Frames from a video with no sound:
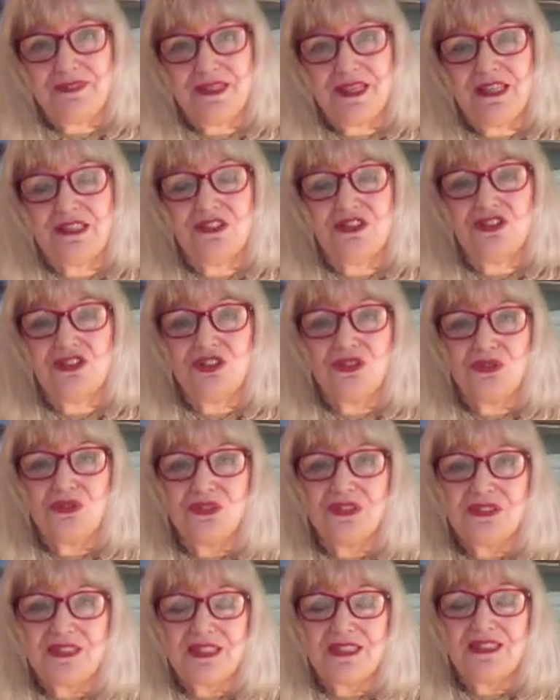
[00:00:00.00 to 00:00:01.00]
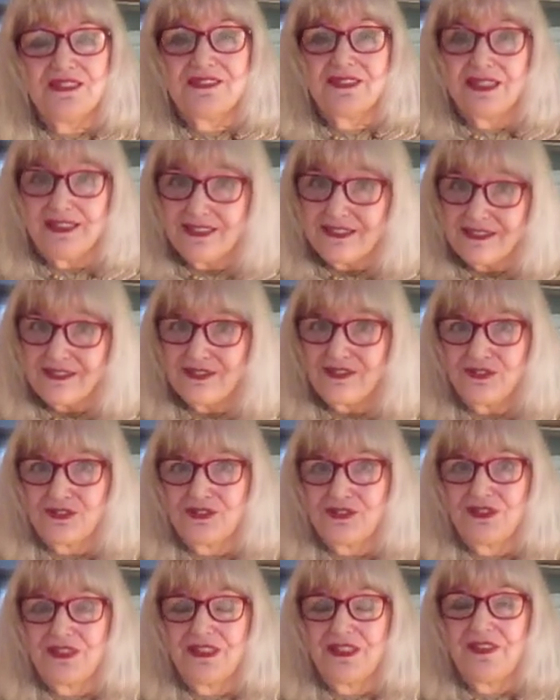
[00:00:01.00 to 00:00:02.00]
and as soon as he started telling the
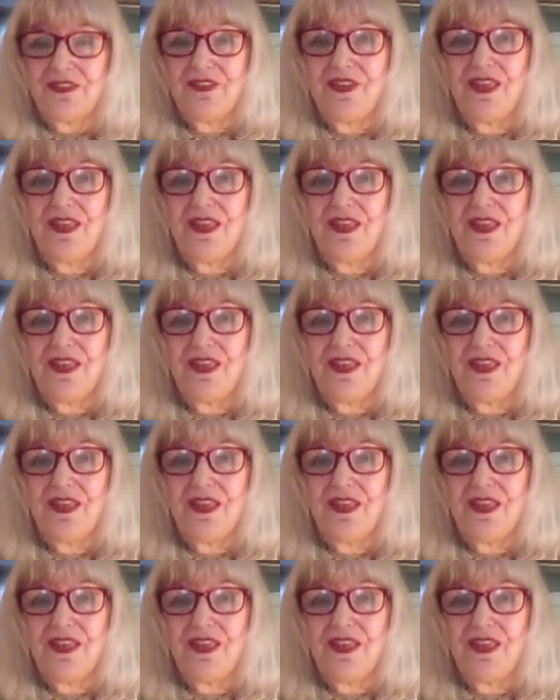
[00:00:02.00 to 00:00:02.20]
story,